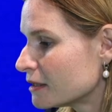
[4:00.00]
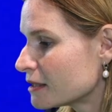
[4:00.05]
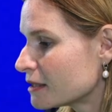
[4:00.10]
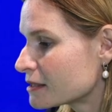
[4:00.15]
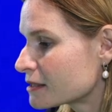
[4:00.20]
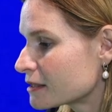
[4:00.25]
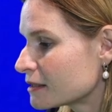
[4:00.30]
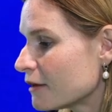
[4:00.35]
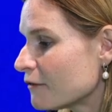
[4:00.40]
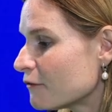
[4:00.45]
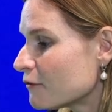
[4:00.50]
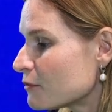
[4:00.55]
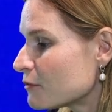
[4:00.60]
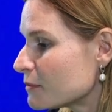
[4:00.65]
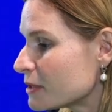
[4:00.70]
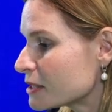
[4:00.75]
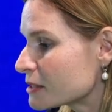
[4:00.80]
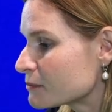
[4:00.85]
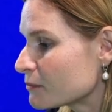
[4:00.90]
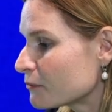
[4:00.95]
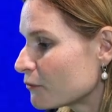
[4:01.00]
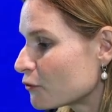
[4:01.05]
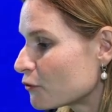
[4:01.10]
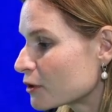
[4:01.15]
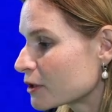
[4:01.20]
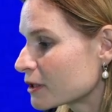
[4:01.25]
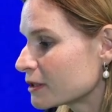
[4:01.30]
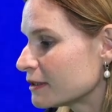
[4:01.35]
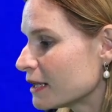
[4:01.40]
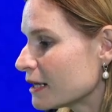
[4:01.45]
is an euphemism for
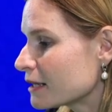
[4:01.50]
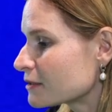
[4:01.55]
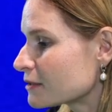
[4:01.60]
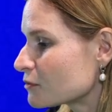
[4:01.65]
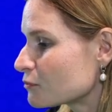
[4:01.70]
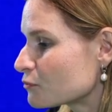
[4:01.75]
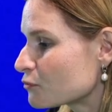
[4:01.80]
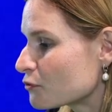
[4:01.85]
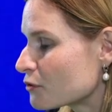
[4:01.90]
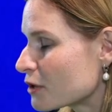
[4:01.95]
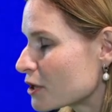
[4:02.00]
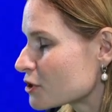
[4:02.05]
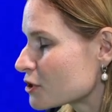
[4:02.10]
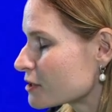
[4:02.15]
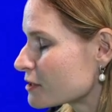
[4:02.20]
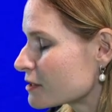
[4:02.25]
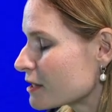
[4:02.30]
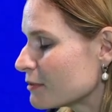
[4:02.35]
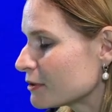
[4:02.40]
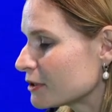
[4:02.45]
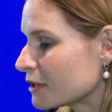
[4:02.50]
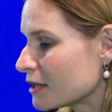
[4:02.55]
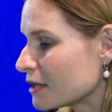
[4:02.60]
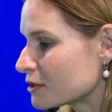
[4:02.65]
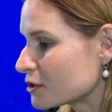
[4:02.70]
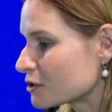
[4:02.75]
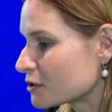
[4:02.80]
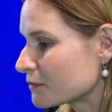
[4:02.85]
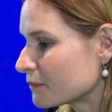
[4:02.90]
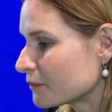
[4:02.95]
conducting pro-Russian
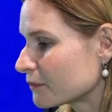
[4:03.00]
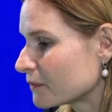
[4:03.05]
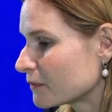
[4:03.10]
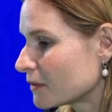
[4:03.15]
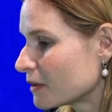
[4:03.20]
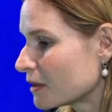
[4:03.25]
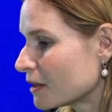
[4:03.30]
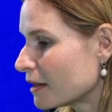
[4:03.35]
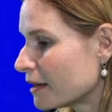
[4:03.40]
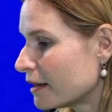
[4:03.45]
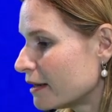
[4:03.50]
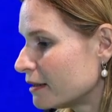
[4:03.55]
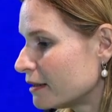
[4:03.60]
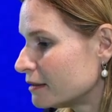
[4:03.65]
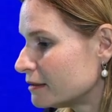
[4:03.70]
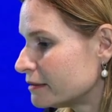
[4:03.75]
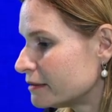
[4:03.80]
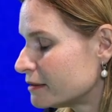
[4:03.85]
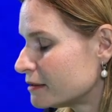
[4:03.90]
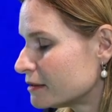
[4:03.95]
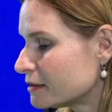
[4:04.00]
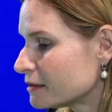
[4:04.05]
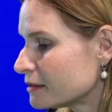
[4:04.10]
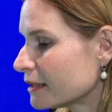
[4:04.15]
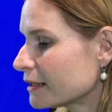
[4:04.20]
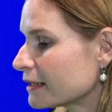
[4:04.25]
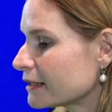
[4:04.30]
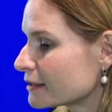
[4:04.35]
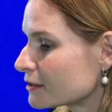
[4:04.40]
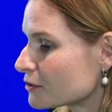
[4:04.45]
sabotage.
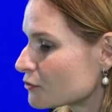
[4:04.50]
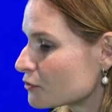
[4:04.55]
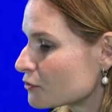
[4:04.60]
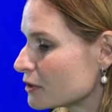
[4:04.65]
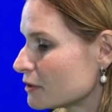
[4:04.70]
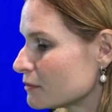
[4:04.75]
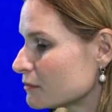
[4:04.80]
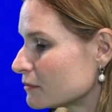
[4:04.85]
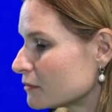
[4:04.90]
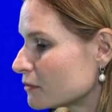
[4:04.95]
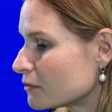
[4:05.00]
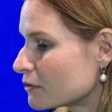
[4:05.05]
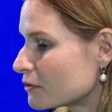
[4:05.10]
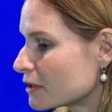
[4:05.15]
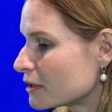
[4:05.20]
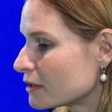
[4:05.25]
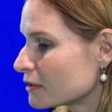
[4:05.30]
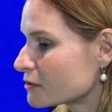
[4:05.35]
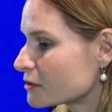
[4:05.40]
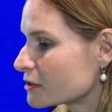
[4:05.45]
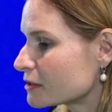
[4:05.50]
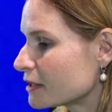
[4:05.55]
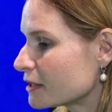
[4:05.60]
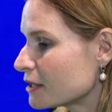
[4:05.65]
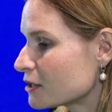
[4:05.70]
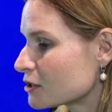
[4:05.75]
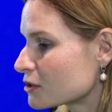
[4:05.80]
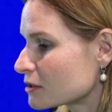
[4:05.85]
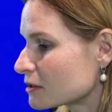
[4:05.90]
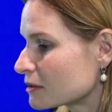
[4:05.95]
Like in a dream or
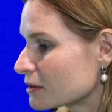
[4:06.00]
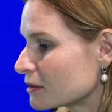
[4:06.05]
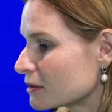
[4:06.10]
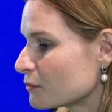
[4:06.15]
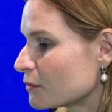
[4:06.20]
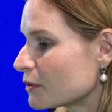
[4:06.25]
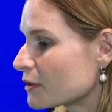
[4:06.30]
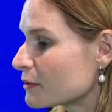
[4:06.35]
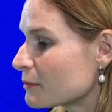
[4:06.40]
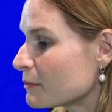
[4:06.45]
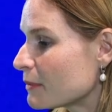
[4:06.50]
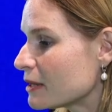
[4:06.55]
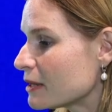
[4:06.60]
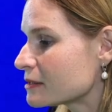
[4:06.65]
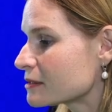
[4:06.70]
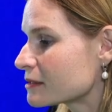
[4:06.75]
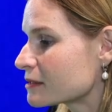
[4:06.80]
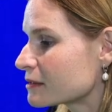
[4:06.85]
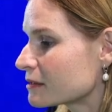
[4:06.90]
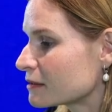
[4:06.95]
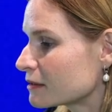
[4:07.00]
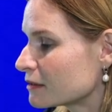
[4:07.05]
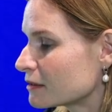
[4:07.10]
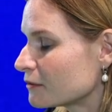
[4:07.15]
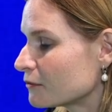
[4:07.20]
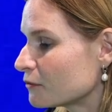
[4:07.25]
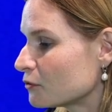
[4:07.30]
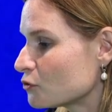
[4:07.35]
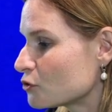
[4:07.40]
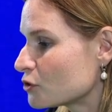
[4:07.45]
hallucination where the past and
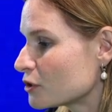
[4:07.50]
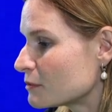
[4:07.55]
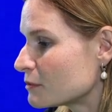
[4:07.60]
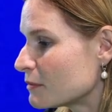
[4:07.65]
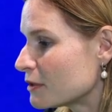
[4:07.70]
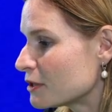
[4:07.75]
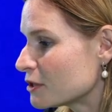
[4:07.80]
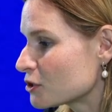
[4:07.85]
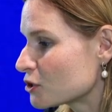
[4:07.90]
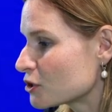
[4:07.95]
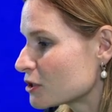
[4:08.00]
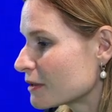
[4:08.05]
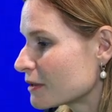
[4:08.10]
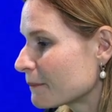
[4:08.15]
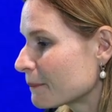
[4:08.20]
future merge,